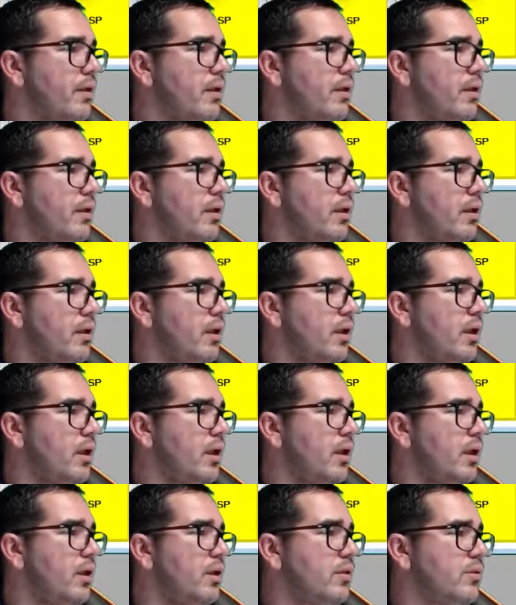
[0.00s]

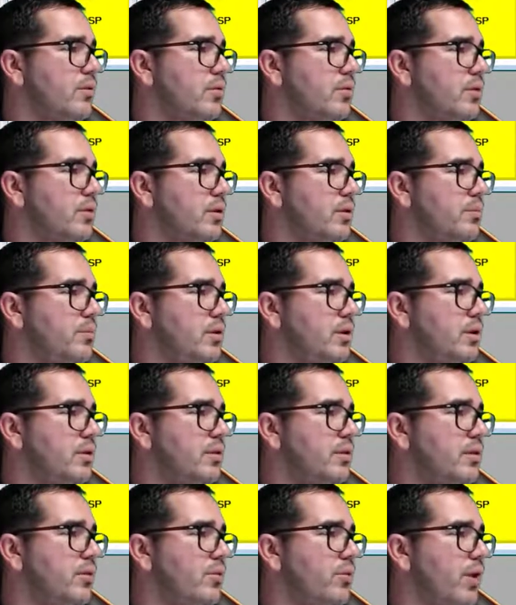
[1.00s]
and gonna be the
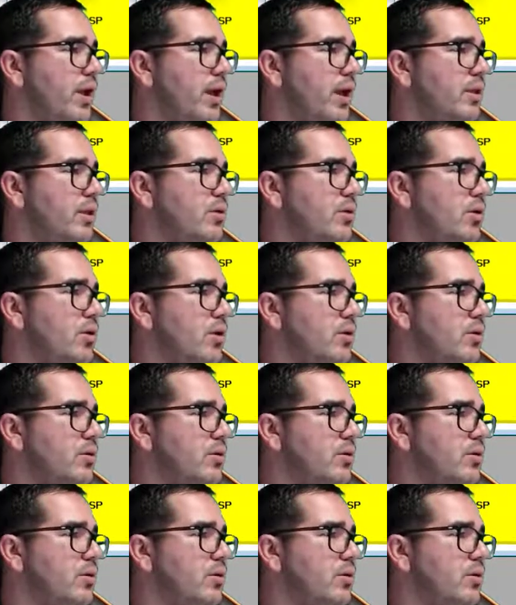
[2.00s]
red color,